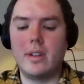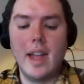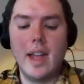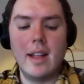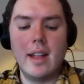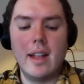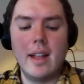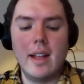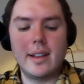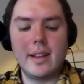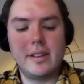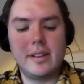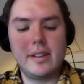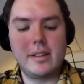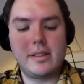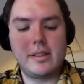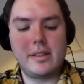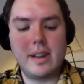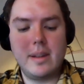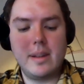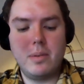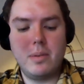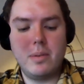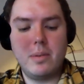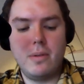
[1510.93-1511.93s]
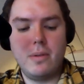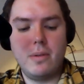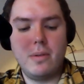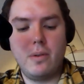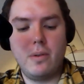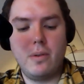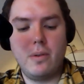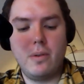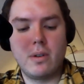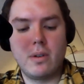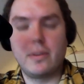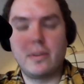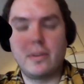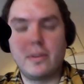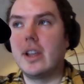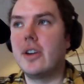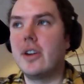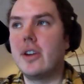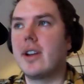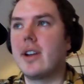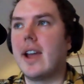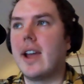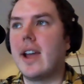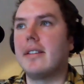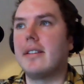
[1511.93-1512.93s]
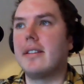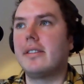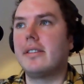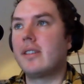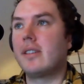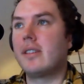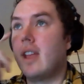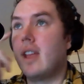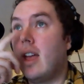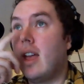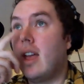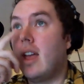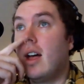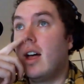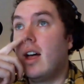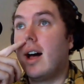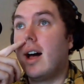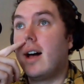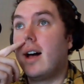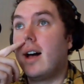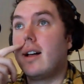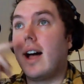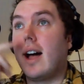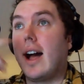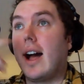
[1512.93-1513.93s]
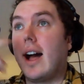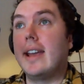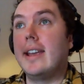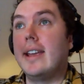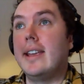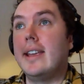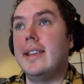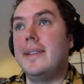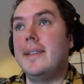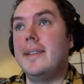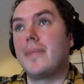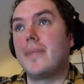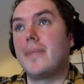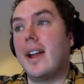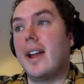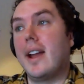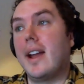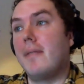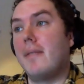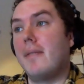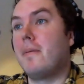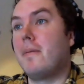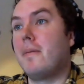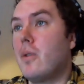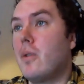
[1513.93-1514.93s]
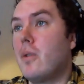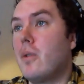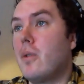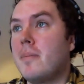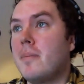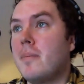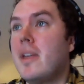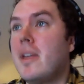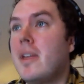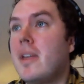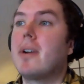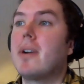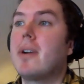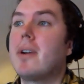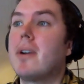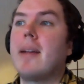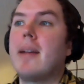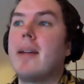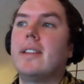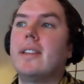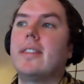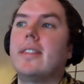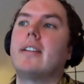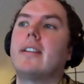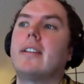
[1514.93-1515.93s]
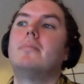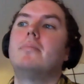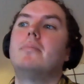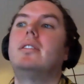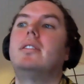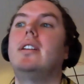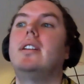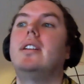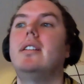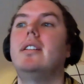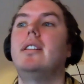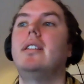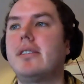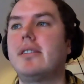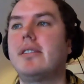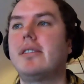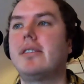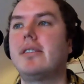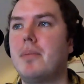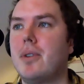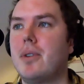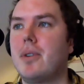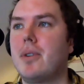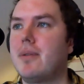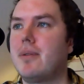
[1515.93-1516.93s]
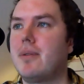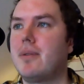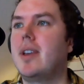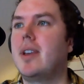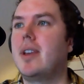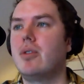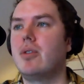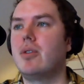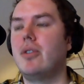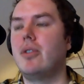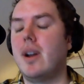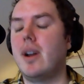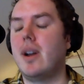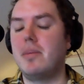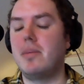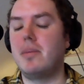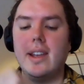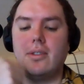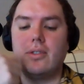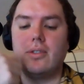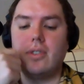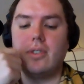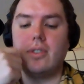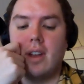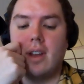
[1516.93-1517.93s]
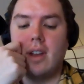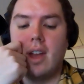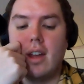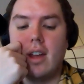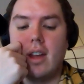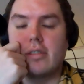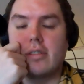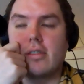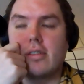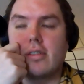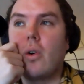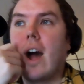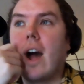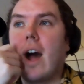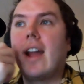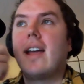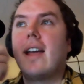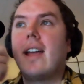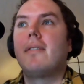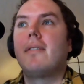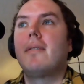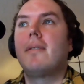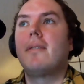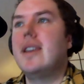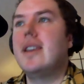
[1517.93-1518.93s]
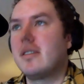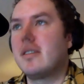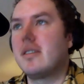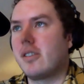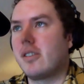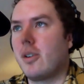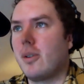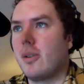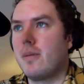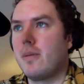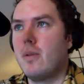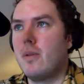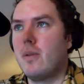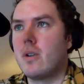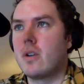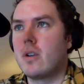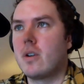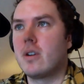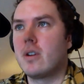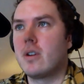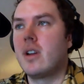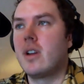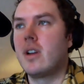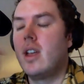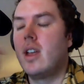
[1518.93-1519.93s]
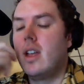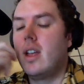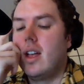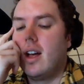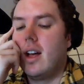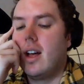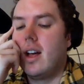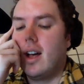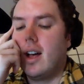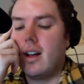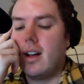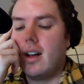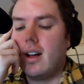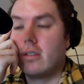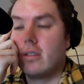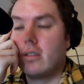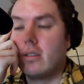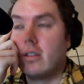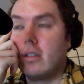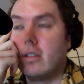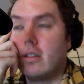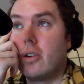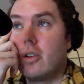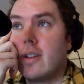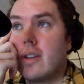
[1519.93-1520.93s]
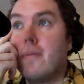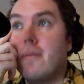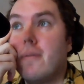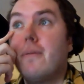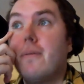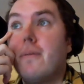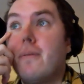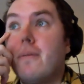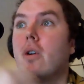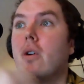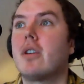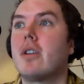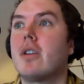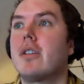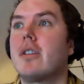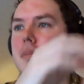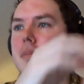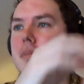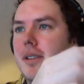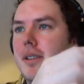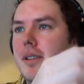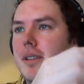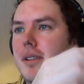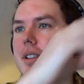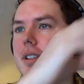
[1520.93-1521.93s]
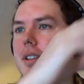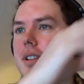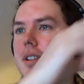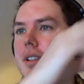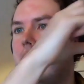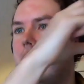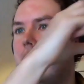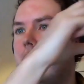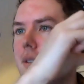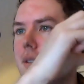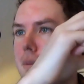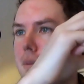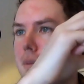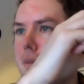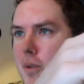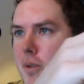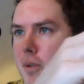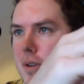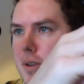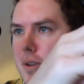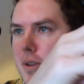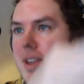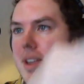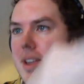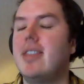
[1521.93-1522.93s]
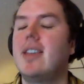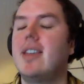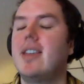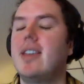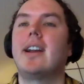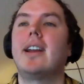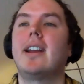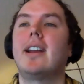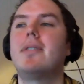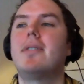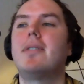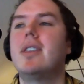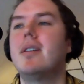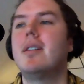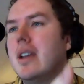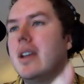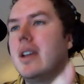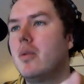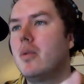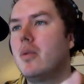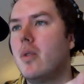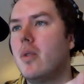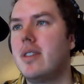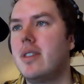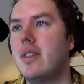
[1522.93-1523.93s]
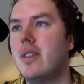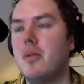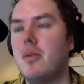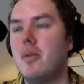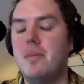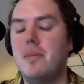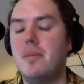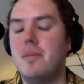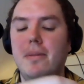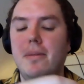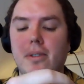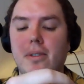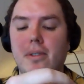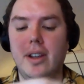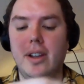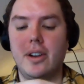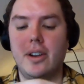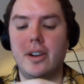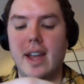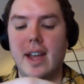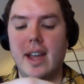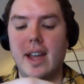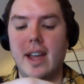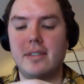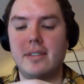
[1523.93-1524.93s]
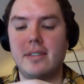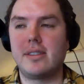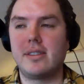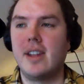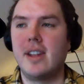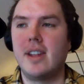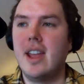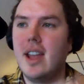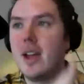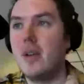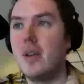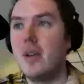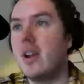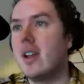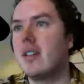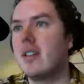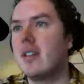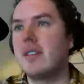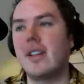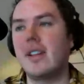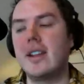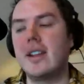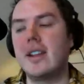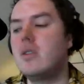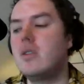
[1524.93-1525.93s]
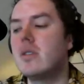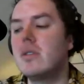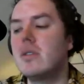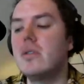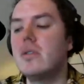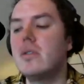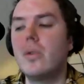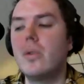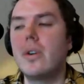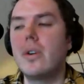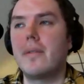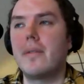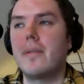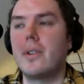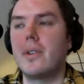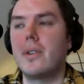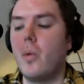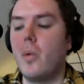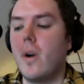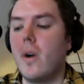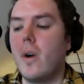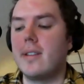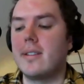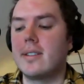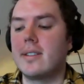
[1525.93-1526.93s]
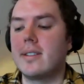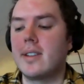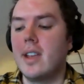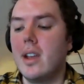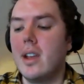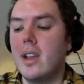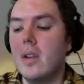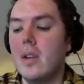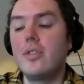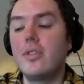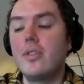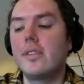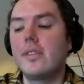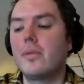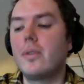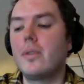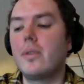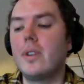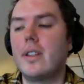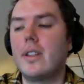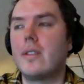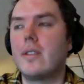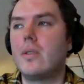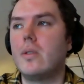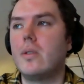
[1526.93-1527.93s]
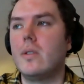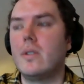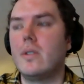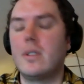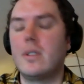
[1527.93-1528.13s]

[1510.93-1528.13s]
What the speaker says: Like as an example for Laracon, I have a forum, but I make that completely separate from the actual application. So I have a PSR4 auto-loading for specifically forum, and then I have the main one that would be for Laracon. And that way it's like you can do whatever you want, which is really cool.